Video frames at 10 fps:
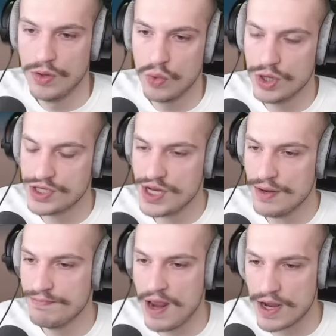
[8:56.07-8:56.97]
War is
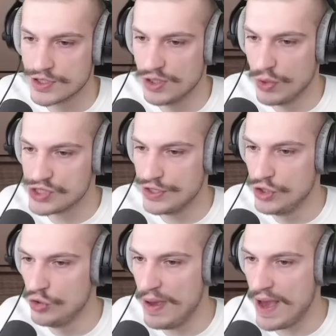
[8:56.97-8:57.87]
done. Actually wasn't
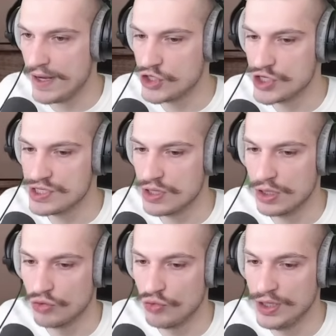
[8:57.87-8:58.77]
too bad. It just took
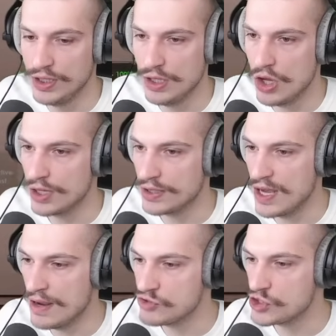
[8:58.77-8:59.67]
a really long
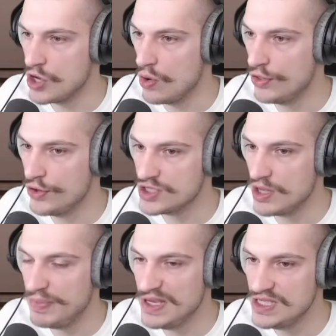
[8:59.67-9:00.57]
time. So there's the
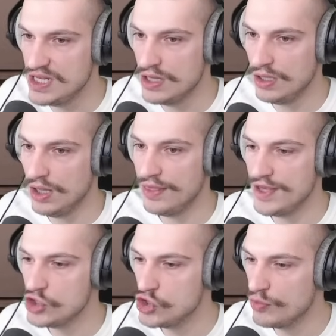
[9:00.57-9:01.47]
peace deal.
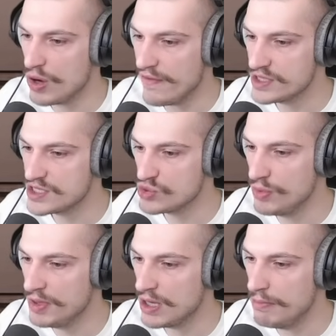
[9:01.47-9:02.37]
These 2 provinces will
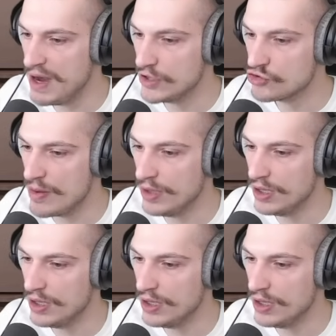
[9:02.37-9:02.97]
become my tribal